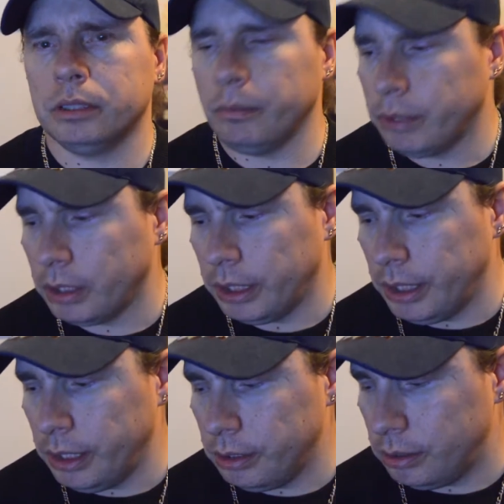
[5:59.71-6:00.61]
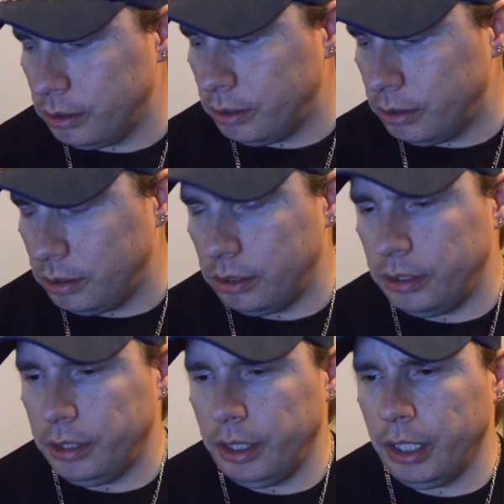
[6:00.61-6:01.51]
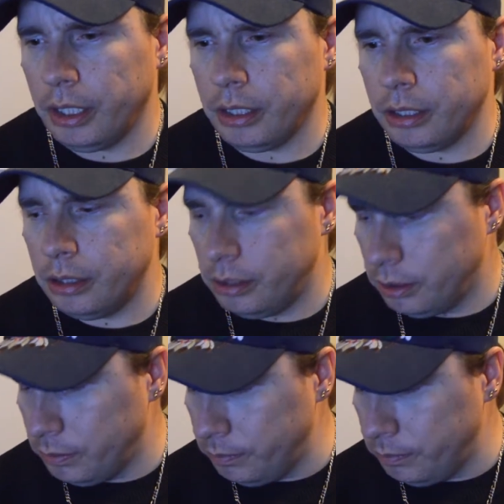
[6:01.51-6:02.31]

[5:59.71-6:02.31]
something like that. And